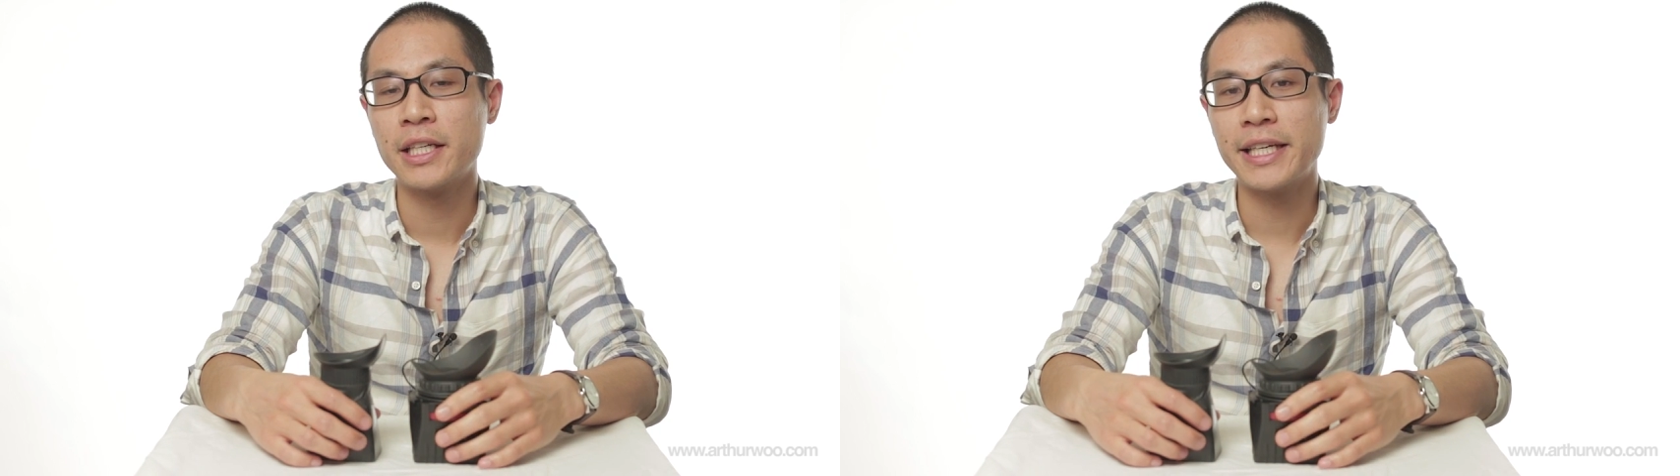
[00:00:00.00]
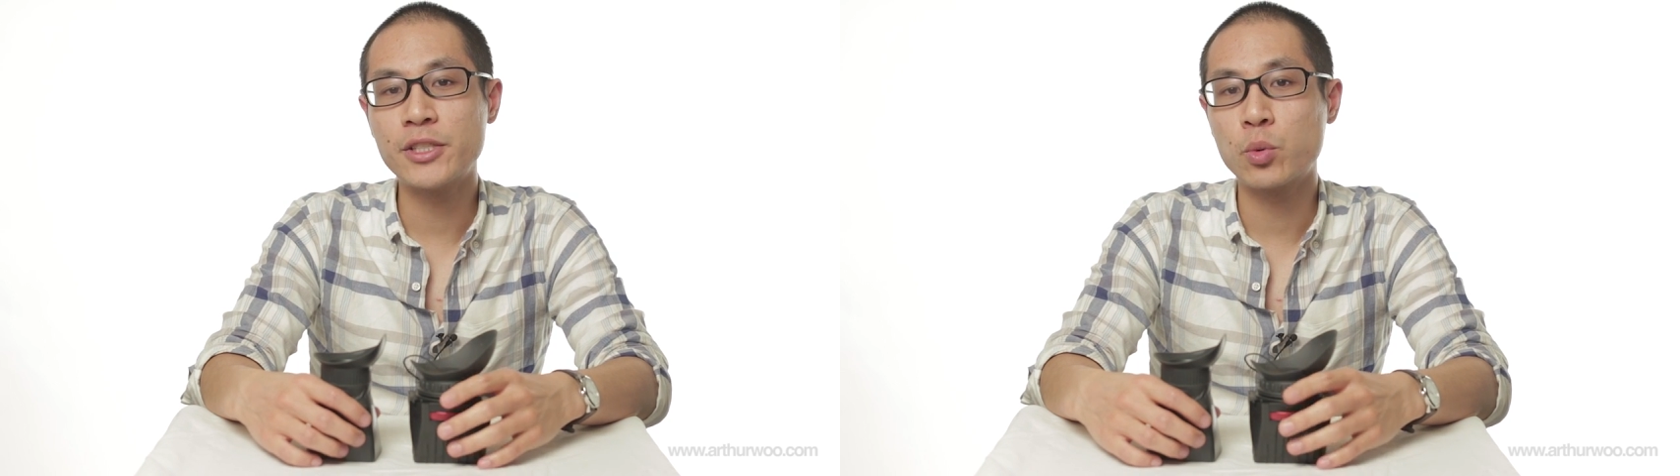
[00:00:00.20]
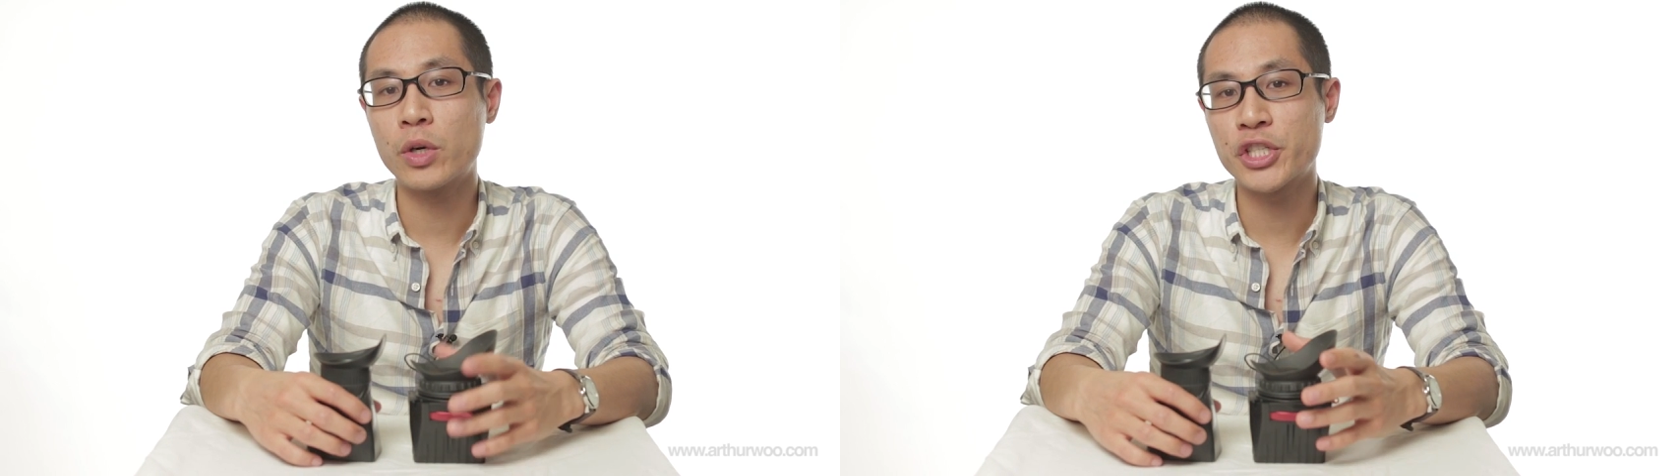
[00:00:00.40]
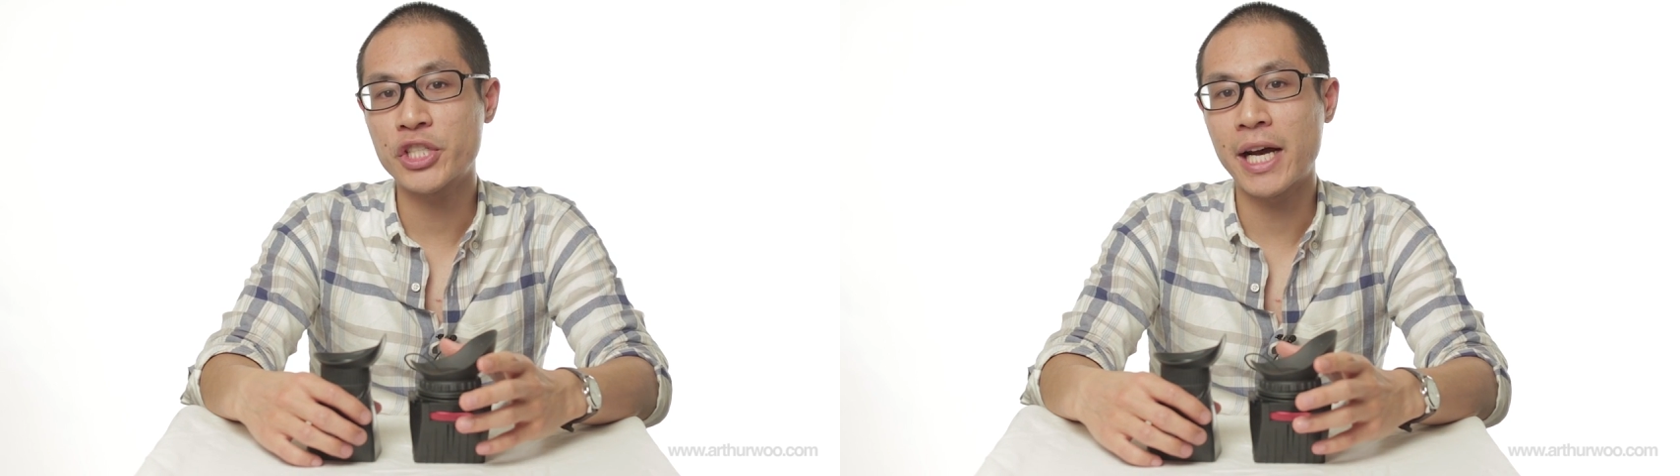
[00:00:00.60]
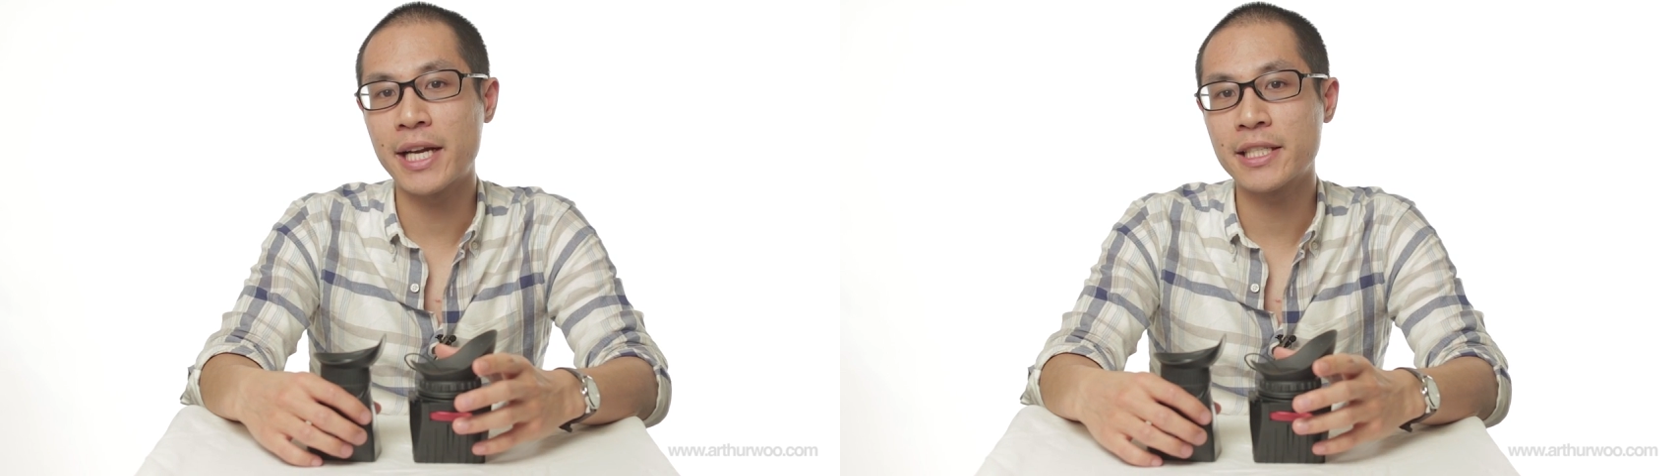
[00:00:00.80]
each one
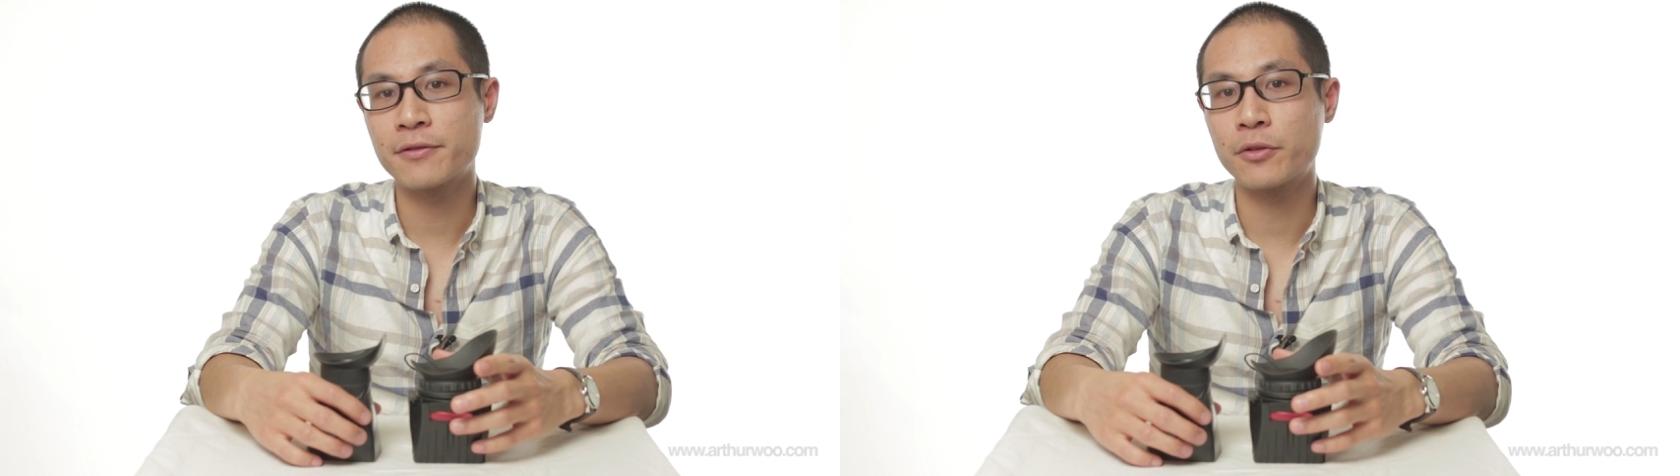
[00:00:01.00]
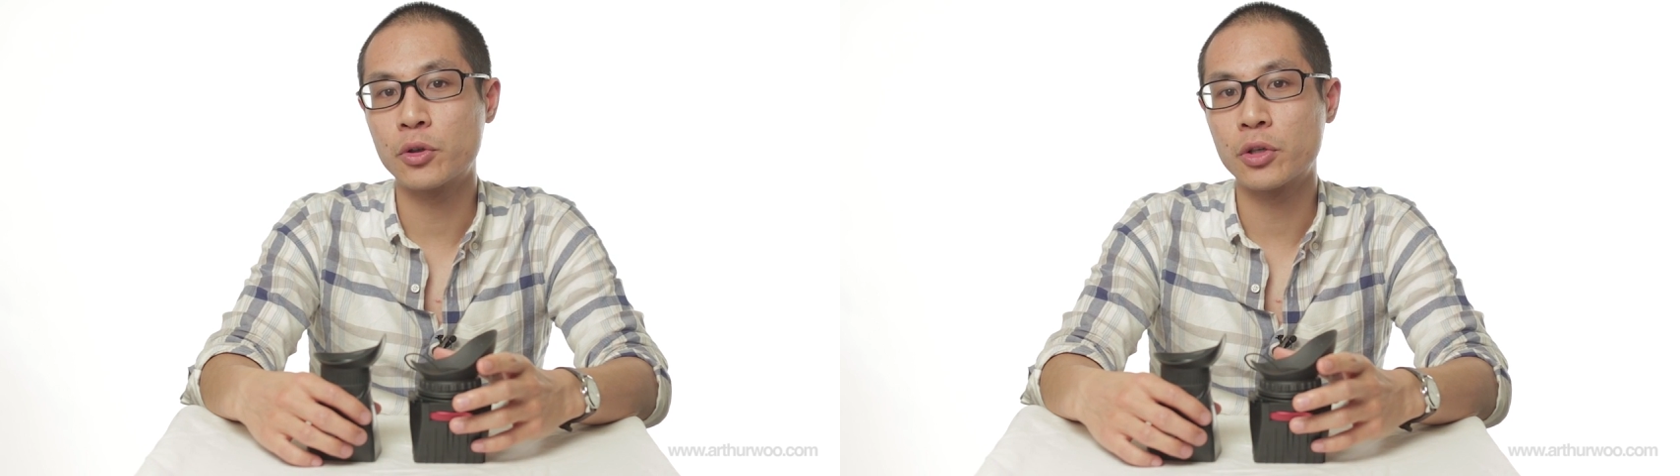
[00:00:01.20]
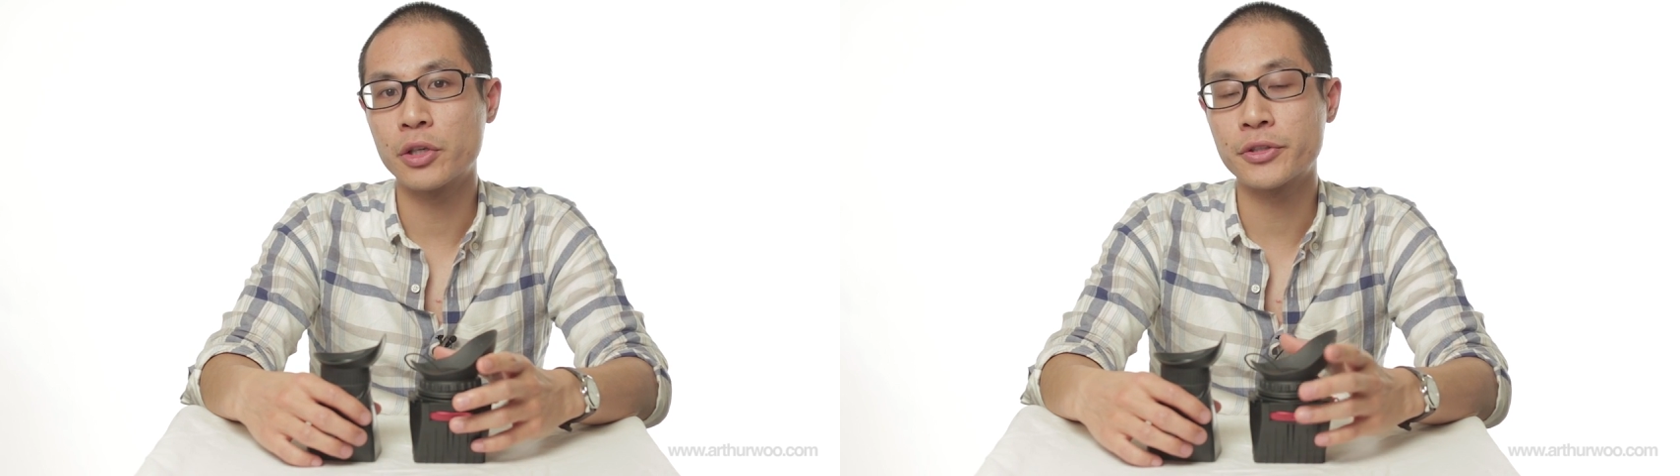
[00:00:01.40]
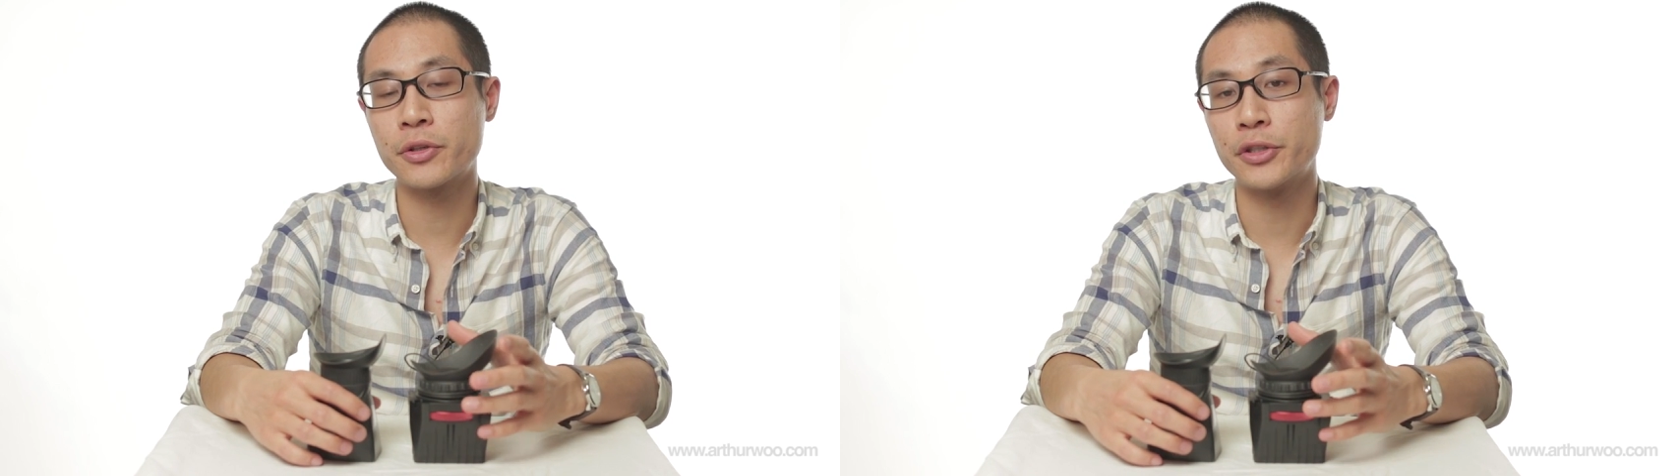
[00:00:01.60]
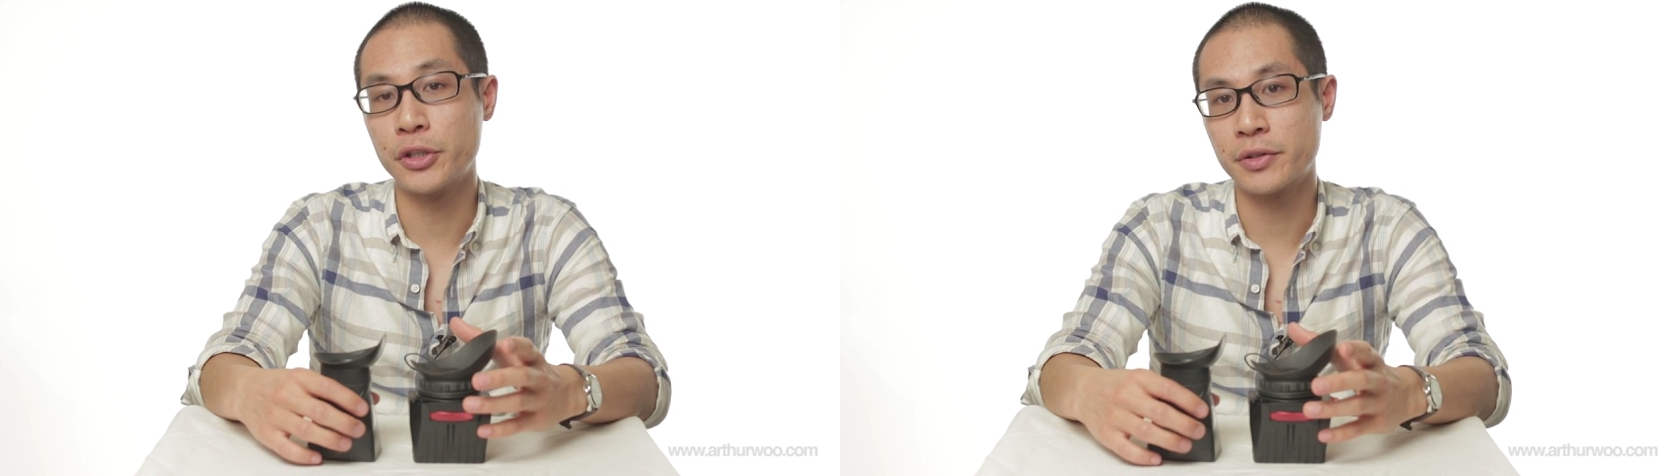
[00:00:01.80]
shines for
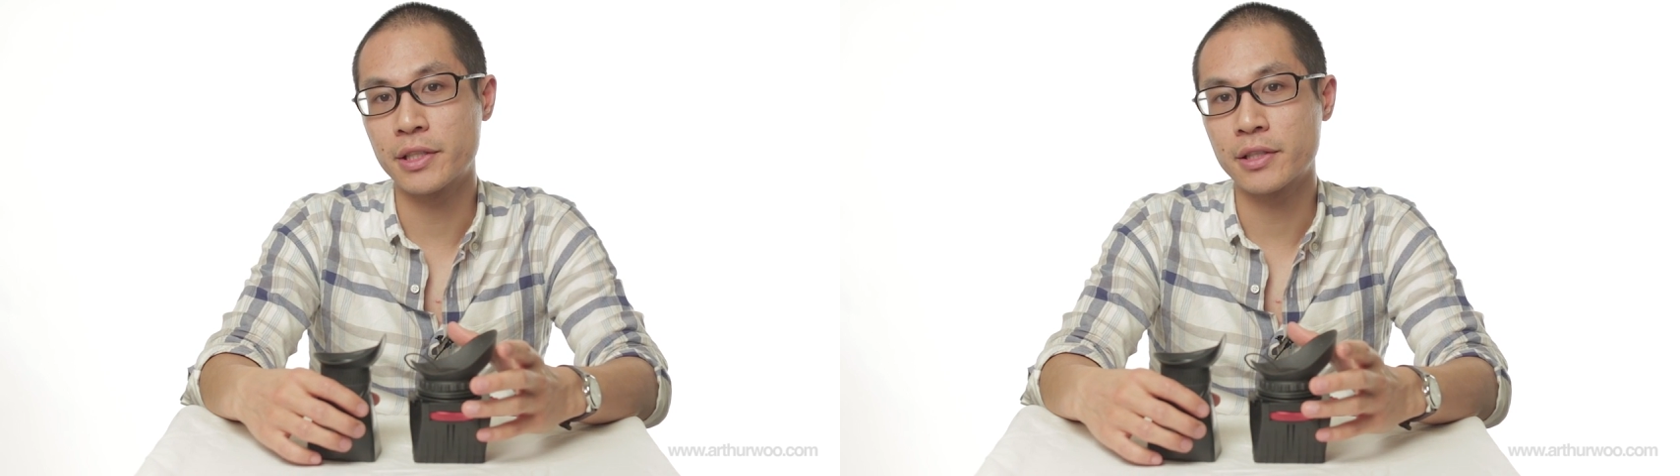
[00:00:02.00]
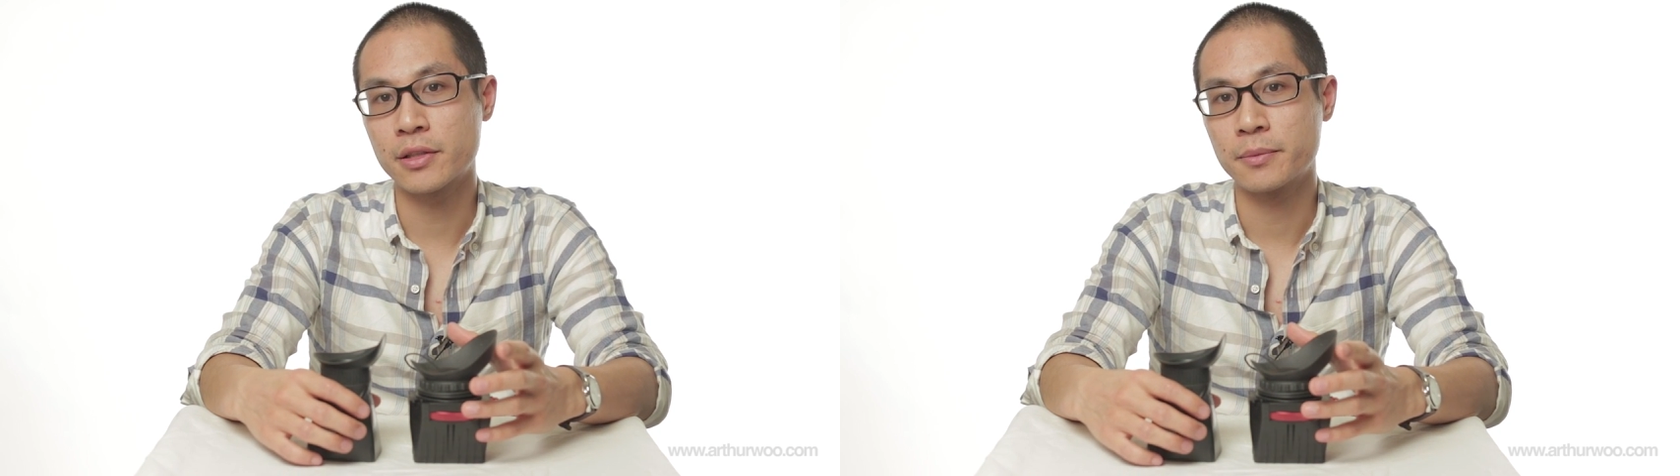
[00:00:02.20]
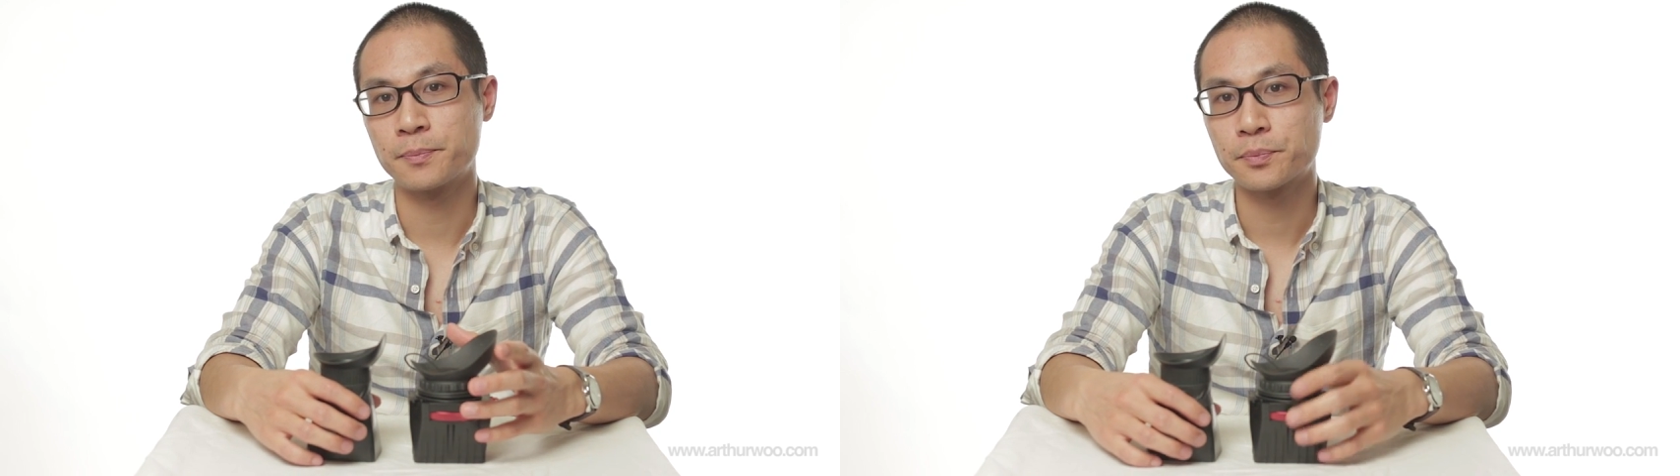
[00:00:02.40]
certain uses.